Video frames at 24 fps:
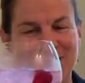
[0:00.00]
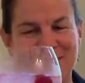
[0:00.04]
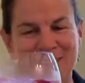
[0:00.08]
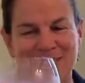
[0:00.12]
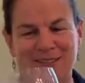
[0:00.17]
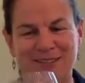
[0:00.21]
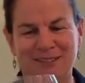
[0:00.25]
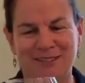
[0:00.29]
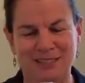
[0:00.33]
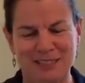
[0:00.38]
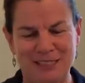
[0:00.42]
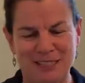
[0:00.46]

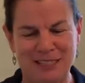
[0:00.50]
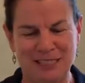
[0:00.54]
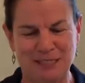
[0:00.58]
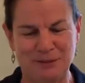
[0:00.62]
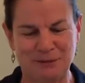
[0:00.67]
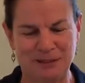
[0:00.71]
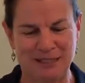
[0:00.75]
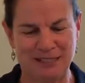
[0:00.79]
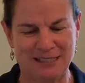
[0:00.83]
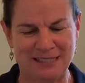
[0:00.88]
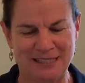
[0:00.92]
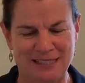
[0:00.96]
So let's see
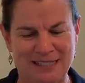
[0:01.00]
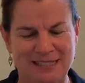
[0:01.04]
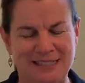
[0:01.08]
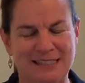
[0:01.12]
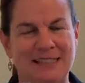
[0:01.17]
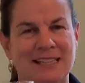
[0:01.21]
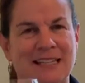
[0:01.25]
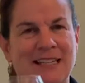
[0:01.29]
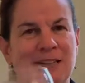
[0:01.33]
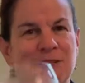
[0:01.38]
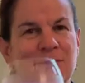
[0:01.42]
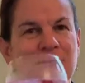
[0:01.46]
what it tastes
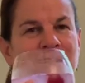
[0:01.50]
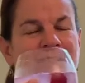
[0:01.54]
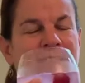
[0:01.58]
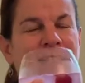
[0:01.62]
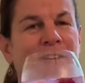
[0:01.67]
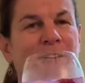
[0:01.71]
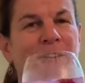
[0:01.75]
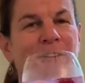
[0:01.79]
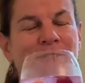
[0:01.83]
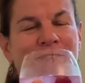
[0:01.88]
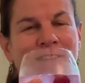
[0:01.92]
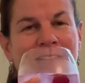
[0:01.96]
like with
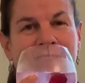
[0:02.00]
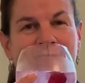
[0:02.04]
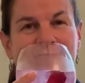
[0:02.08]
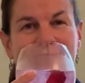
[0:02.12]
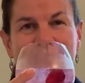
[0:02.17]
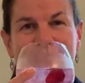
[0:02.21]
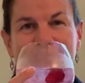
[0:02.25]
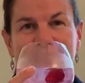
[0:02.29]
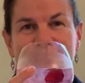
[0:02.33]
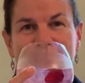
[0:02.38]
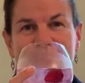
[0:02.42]
elderflower.